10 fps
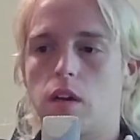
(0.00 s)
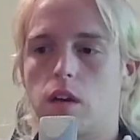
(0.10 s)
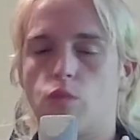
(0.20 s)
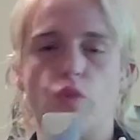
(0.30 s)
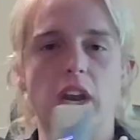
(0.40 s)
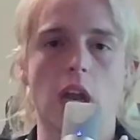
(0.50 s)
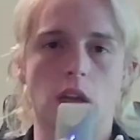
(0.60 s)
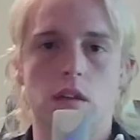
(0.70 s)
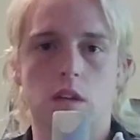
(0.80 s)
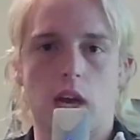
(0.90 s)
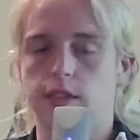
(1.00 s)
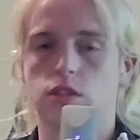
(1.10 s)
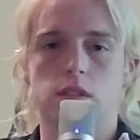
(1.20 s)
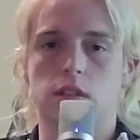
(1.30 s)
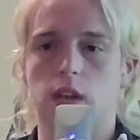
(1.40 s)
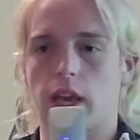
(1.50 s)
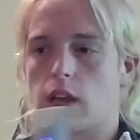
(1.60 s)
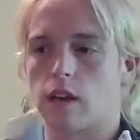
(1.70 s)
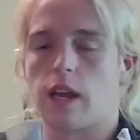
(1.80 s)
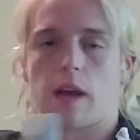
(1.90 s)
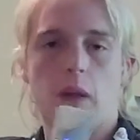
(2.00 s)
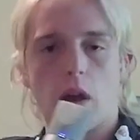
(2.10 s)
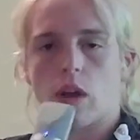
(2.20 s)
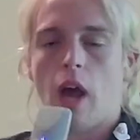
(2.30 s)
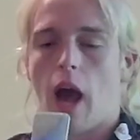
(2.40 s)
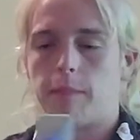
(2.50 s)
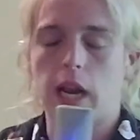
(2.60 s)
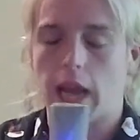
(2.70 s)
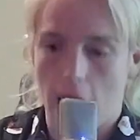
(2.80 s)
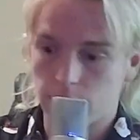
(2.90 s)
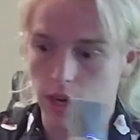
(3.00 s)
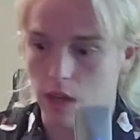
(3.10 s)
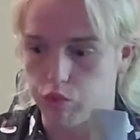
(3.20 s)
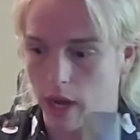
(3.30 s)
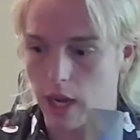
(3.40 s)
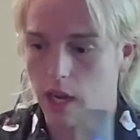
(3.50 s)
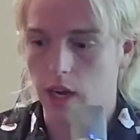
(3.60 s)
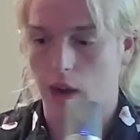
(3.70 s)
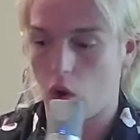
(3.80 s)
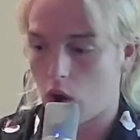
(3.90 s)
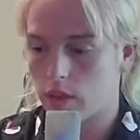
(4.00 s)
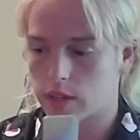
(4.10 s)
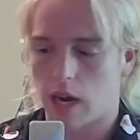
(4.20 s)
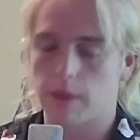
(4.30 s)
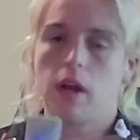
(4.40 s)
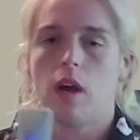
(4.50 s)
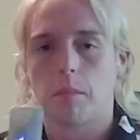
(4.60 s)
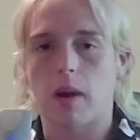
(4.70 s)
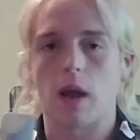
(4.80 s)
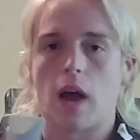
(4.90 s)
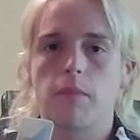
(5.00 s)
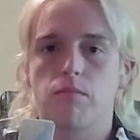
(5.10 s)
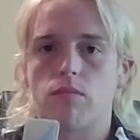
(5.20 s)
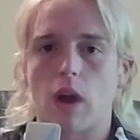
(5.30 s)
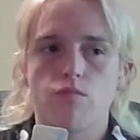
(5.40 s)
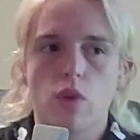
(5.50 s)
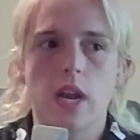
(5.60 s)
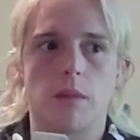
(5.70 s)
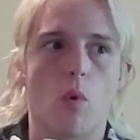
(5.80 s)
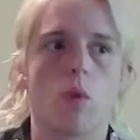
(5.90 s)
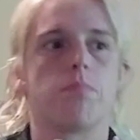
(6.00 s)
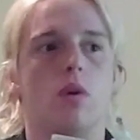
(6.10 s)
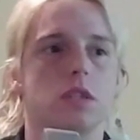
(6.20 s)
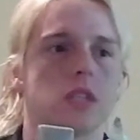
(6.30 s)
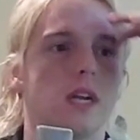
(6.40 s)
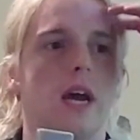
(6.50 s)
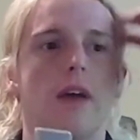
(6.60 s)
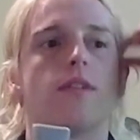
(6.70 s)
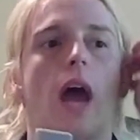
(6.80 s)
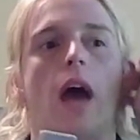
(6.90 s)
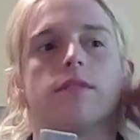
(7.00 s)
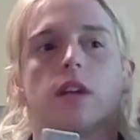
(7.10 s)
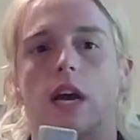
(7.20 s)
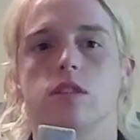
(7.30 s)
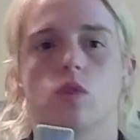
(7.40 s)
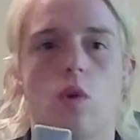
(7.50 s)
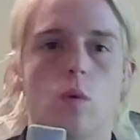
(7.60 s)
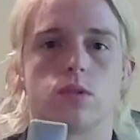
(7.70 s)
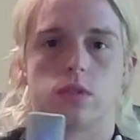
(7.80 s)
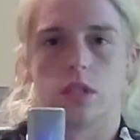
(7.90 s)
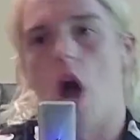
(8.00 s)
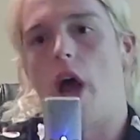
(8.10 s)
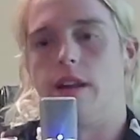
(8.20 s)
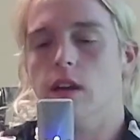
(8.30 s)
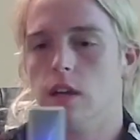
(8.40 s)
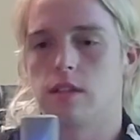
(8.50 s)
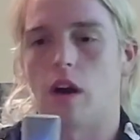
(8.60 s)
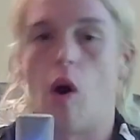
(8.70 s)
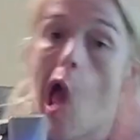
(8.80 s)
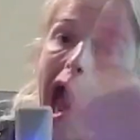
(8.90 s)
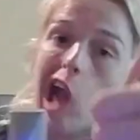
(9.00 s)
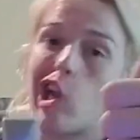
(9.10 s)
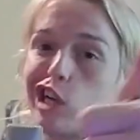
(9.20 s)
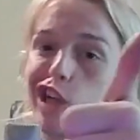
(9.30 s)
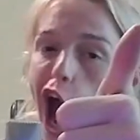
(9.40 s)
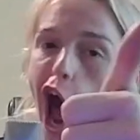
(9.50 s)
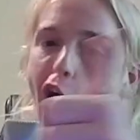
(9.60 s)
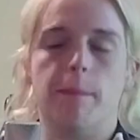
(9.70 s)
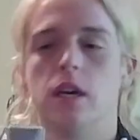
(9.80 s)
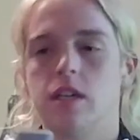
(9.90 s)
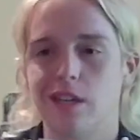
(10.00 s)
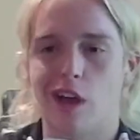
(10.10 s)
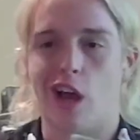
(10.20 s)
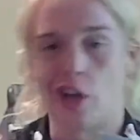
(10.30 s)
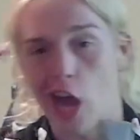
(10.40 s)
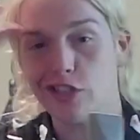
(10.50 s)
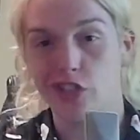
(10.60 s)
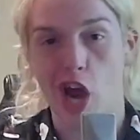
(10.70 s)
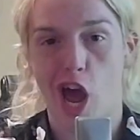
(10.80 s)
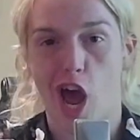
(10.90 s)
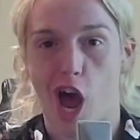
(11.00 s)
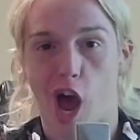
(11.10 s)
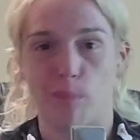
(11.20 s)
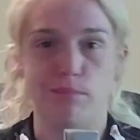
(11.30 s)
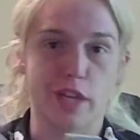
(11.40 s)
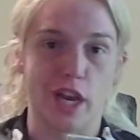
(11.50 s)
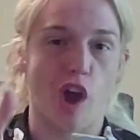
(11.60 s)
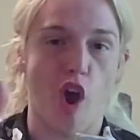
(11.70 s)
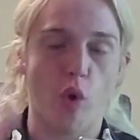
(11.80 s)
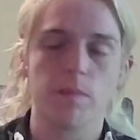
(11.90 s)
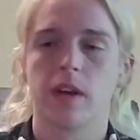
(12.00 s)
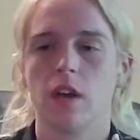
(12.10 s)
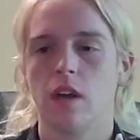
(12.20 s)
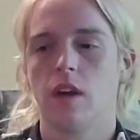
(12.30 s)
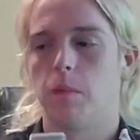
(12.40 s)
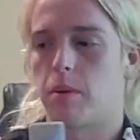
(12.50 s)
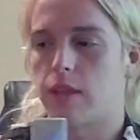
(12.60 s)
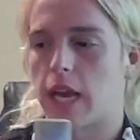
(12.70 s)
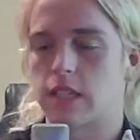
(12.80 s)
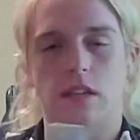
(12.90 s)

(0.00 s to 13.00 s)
reading. I just like I'm not like heavily reading like all the time, but I'm reading more books than I ever have in high school, which was none. So good job, nice job, kiddo. But that's